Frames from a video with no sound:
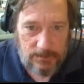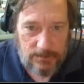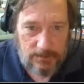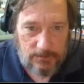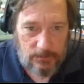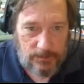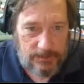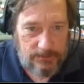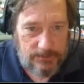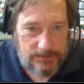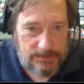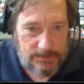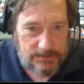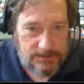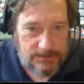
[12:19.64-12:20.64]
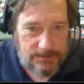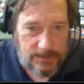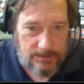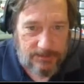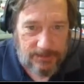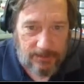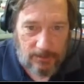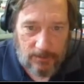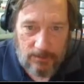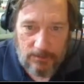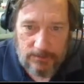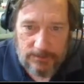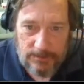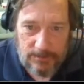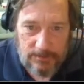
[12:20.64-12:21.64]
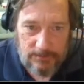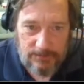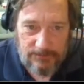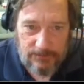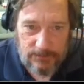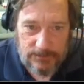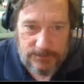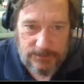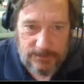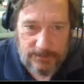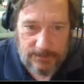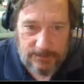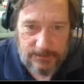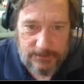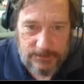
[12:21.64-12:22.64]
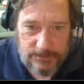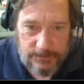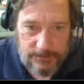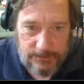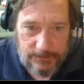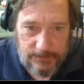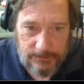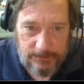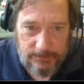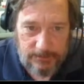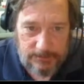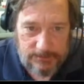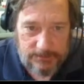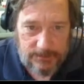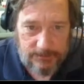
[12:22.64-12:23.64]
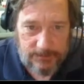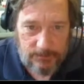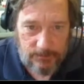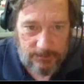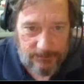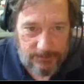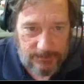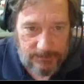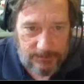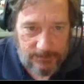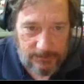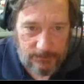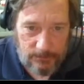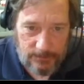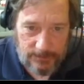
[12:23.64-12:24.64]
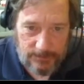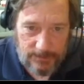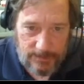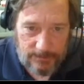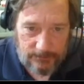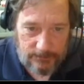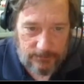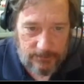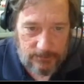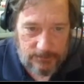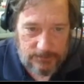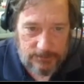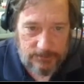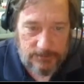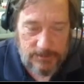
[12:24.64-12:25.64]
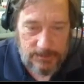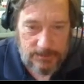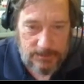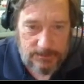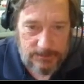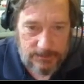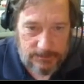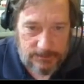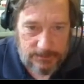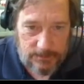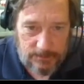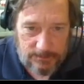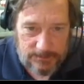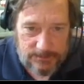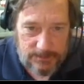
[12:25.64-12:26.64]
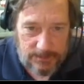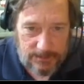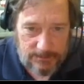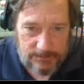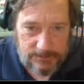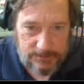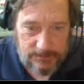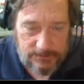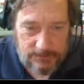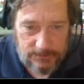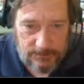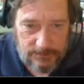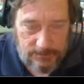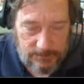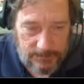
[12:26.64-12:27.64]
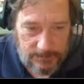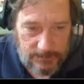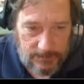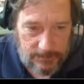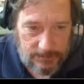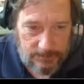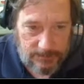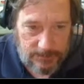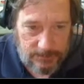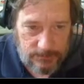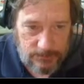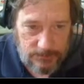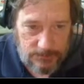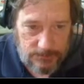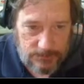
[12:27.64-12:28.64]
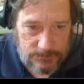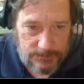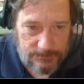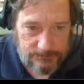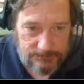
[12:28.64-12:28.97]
Weed resistance happened a long time before genetic engineering. It's something we've been dealing with in agriculture since herbicides began to be used.